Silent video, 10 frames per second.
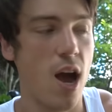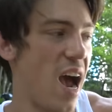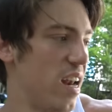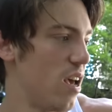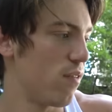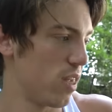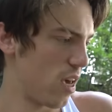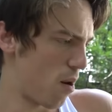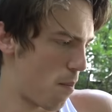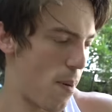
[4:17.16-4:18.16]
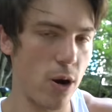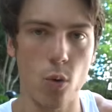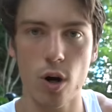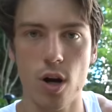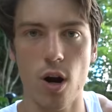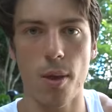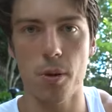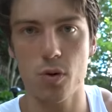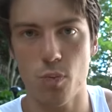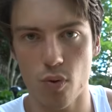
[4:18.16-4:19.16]
I definitely get a better workout on
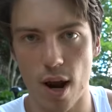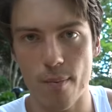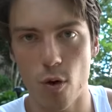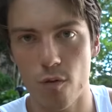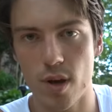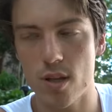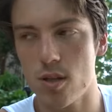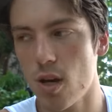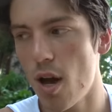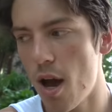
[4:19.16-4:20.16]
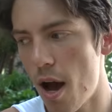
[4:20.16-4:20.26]
those prime movements.